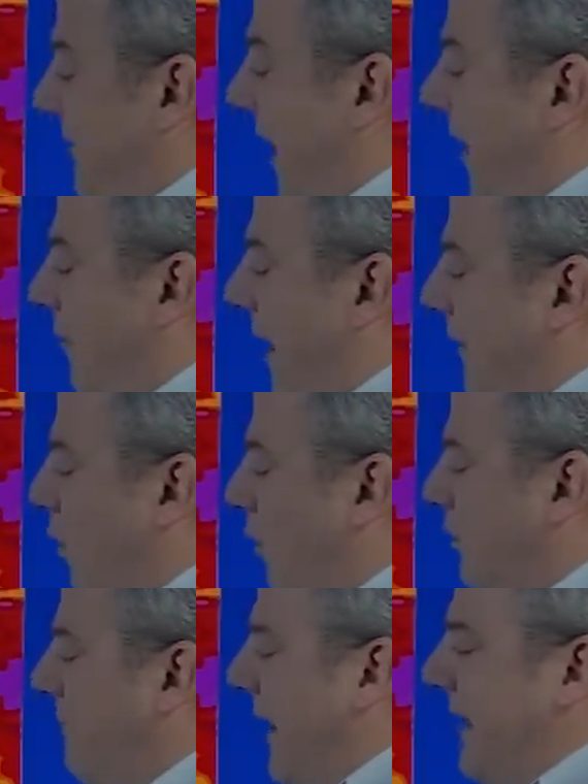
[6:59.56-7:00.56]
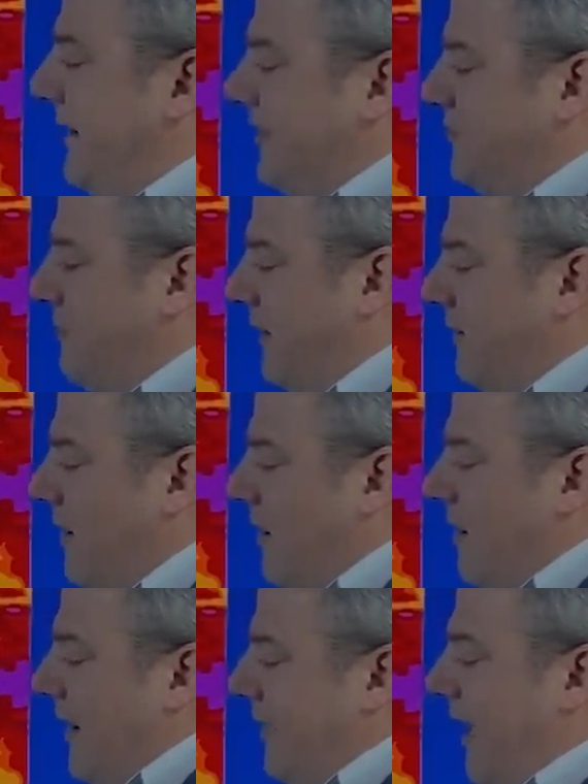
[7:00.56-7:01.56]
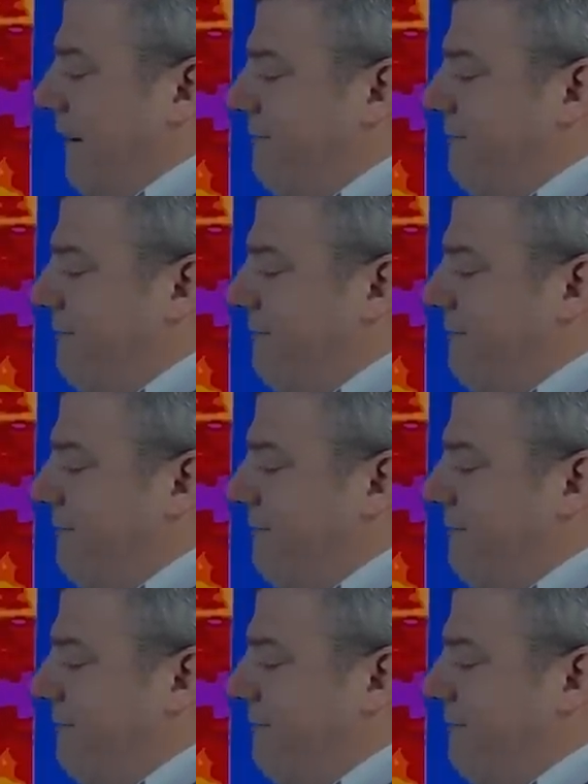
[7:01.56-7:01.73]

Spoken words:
down around Hawke's Bay, Gisborne, in that